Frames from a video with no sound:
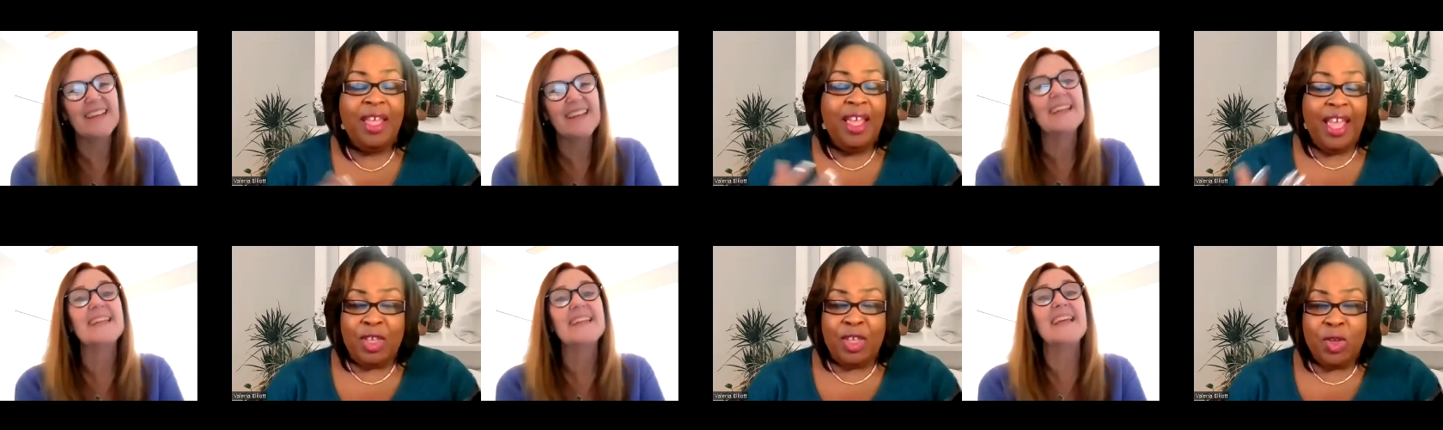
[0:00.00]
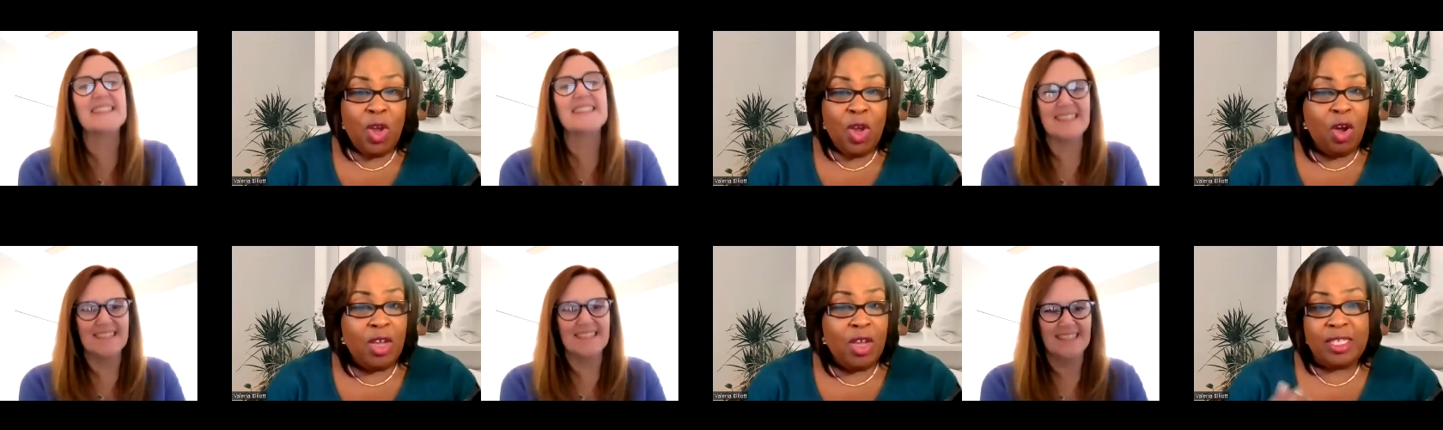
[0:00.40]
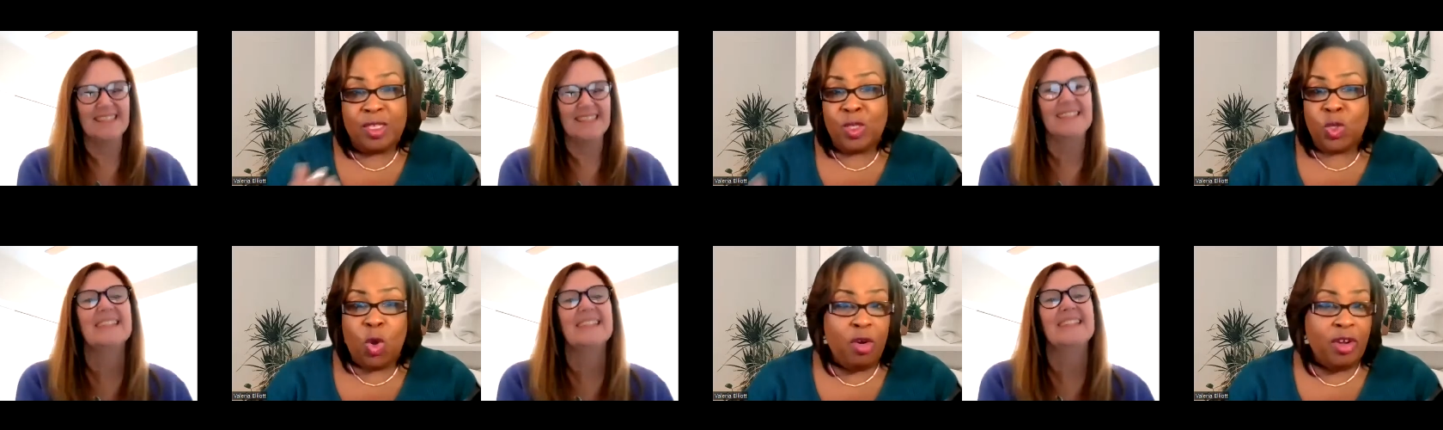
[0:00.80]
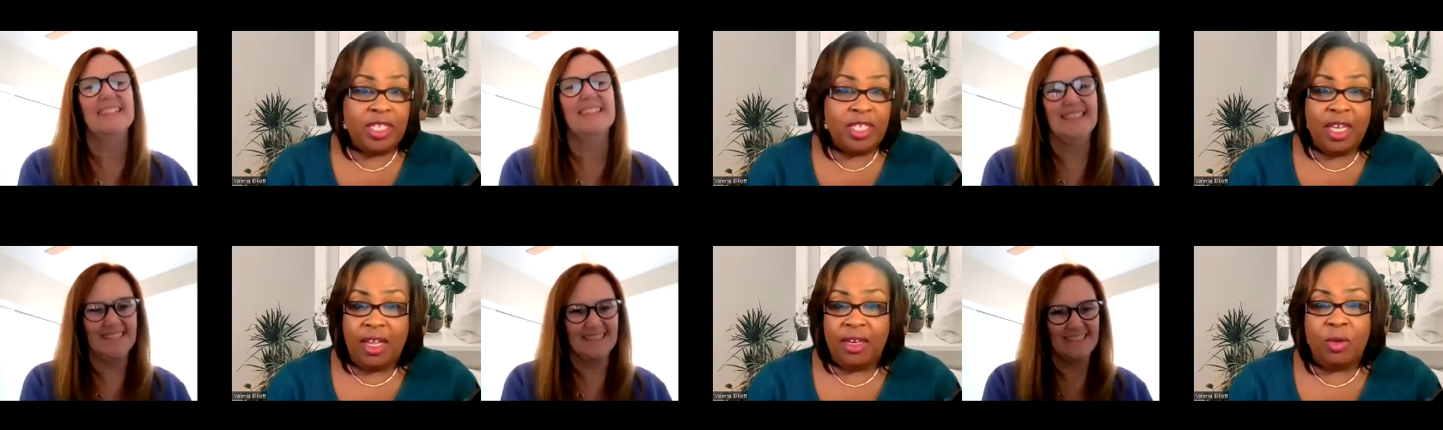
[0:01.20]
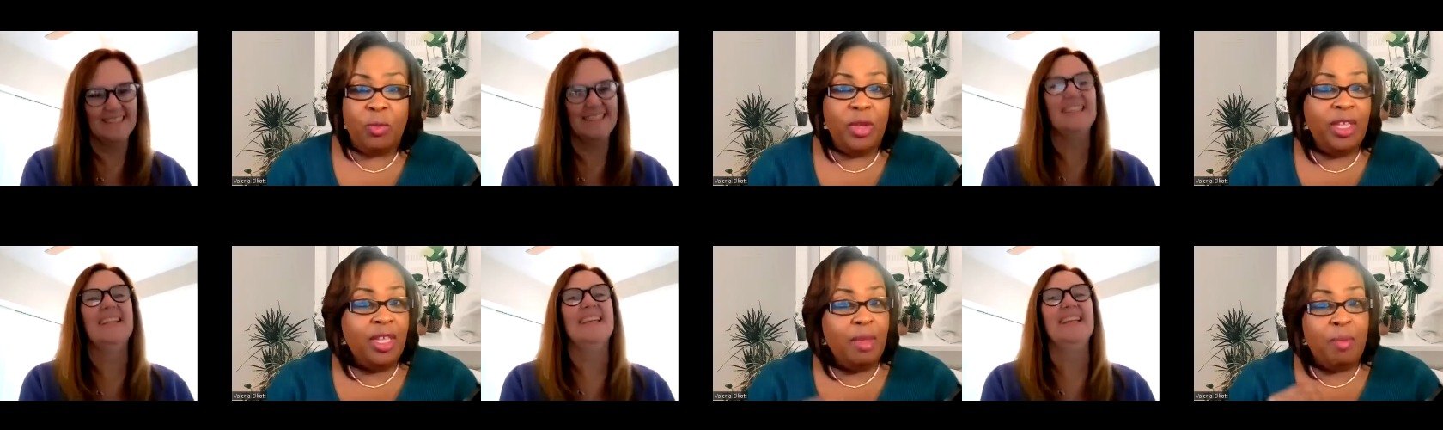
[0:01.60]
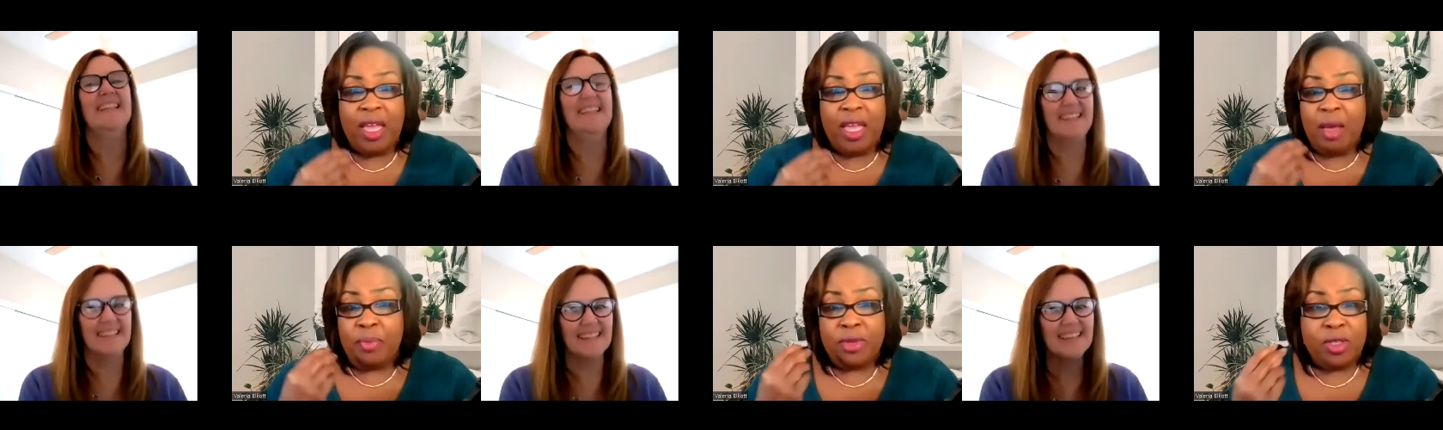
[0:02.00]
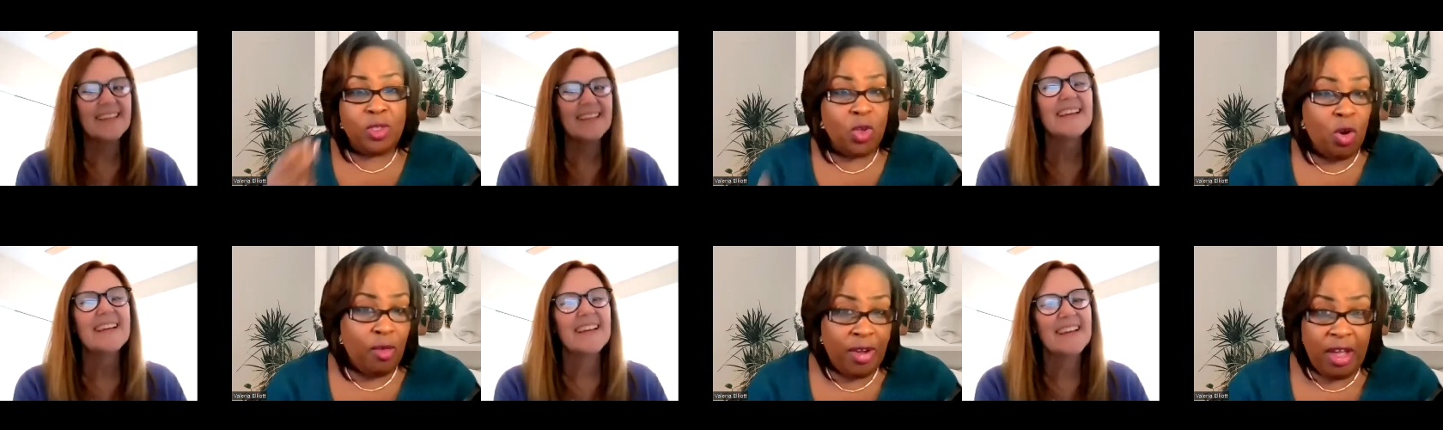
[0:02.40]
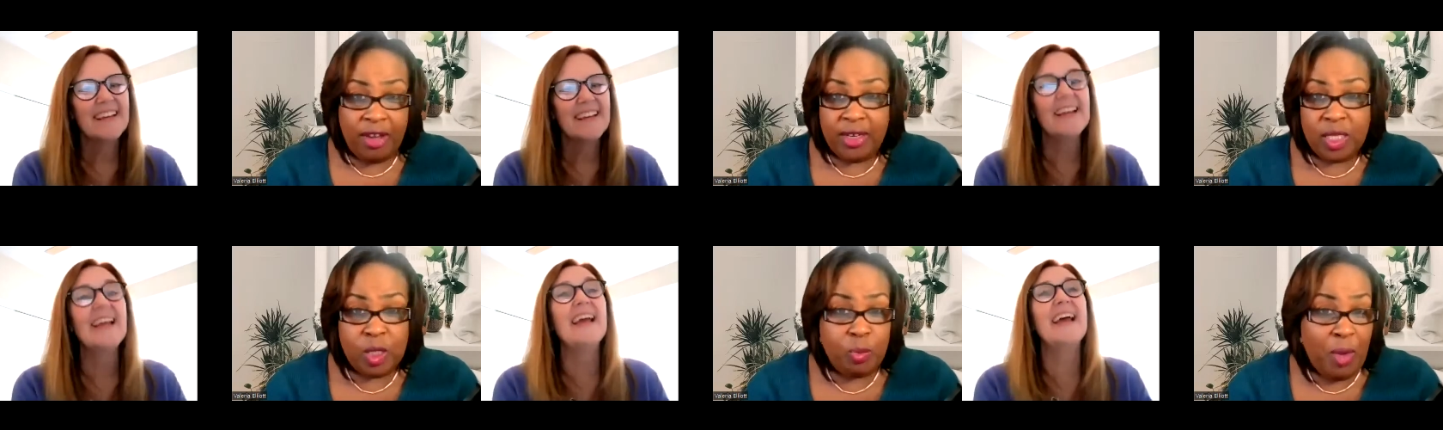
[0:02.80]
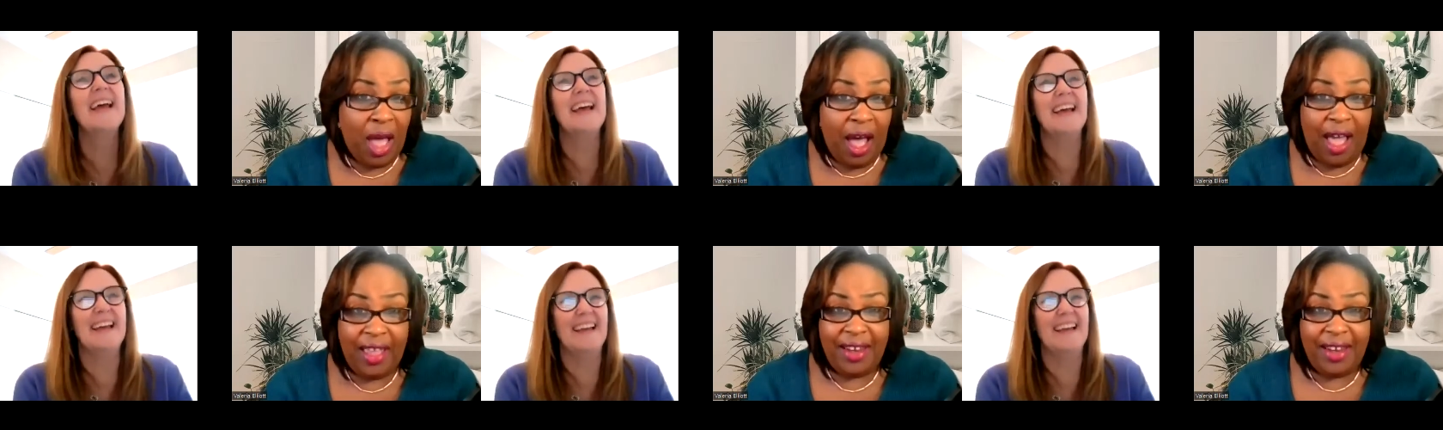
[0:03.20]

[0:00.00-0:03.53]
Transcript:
Speaker 1: And yes. you know, as a storyteller, we can make up a story on the spot.